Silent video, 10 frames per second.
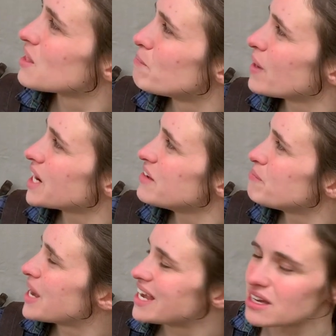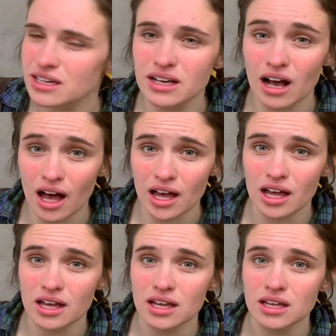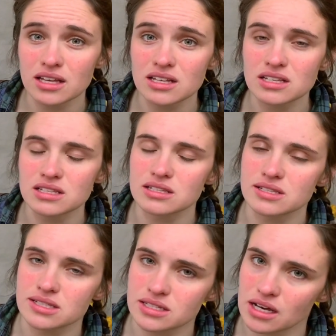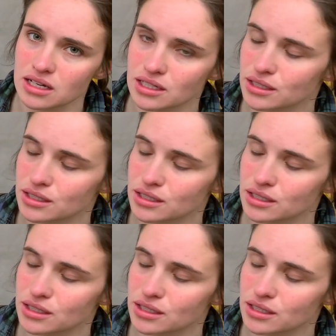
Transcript: the bucket of paint got stuck.